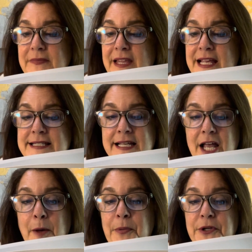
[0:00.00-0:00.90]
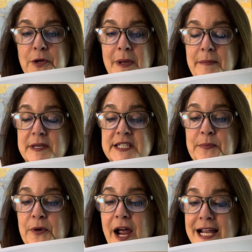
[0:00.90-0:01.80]
As a couple, you may be
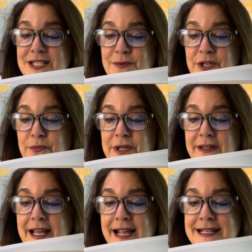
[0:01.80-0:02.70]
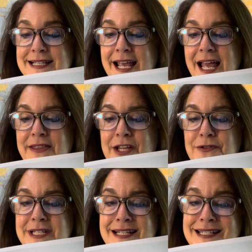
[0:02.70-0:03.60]
surprised when you realize that you
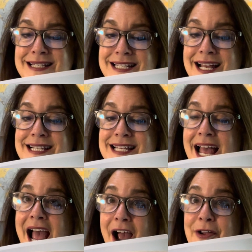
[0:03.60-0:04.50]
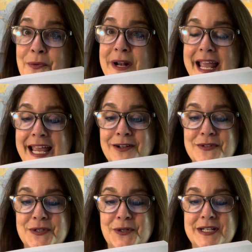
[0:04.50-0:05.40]
didn't discuss how you want to handle
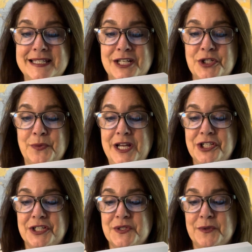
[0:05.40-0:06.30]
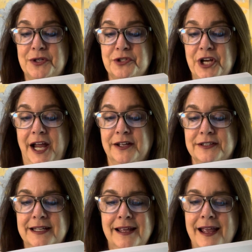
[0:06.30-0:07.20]
certain situations with your
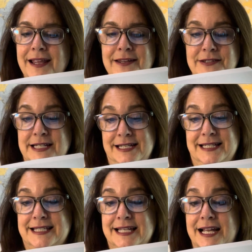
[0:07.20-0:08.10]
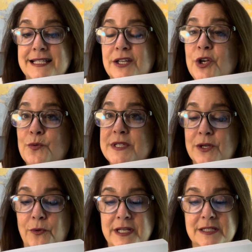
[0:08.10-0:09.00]
child. You didn't discuss who was
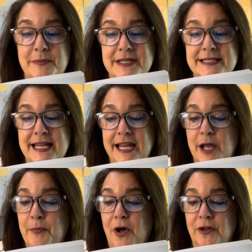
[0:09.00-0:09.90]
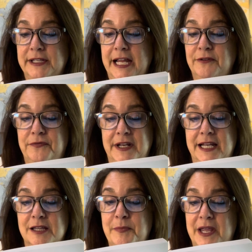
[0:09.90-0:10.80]
going to be staying up all night
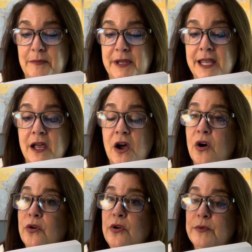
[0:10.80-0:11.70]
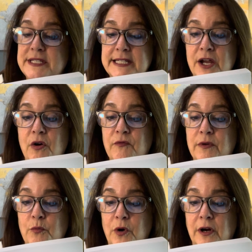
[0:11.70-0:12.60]
feeding the baby, or who would stay home
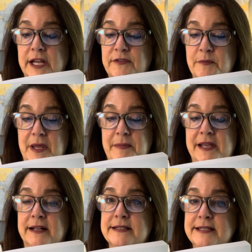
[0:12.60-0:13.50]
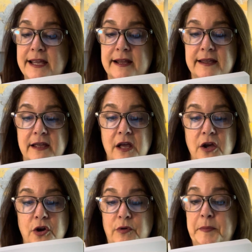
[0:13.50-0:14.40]
from work if the baby got sick,
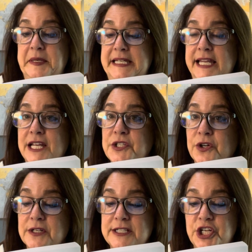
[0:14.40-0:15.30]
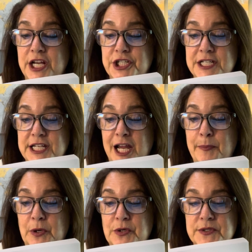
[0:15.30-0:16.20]
who would be taking turns changing
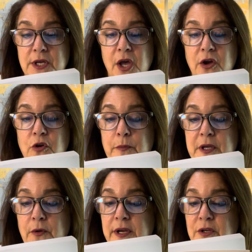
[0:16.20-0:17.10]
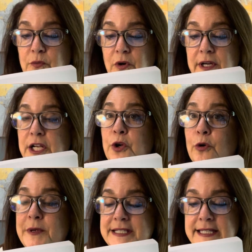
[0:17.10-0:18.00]
diapers, who will be going to work and who will
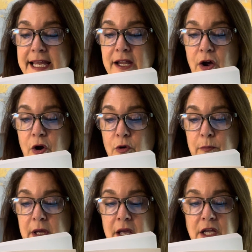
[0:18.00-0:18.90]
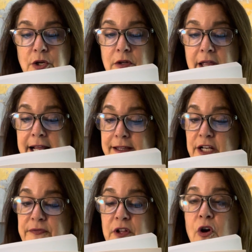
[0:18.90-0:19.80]
be staying home. You're likely
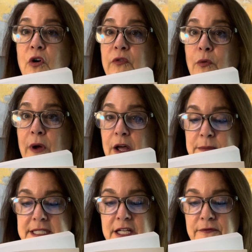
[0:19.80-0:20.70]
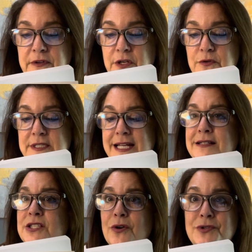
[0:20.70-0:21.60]
to feel overwhelmed, confused, and
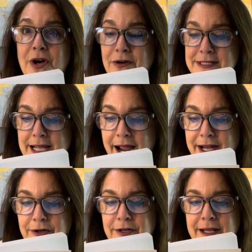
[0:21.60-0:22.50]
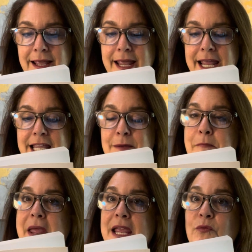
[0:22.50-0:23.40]
so darn tired. It can
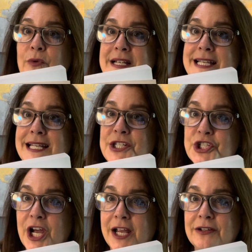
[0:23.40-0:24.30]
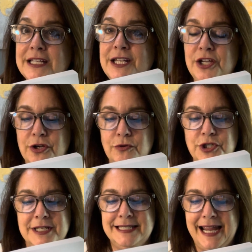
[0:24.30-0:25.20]
make raising a child a
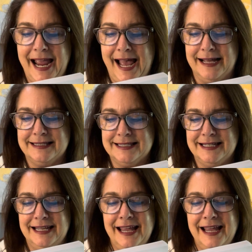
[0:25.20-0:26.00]
huge task.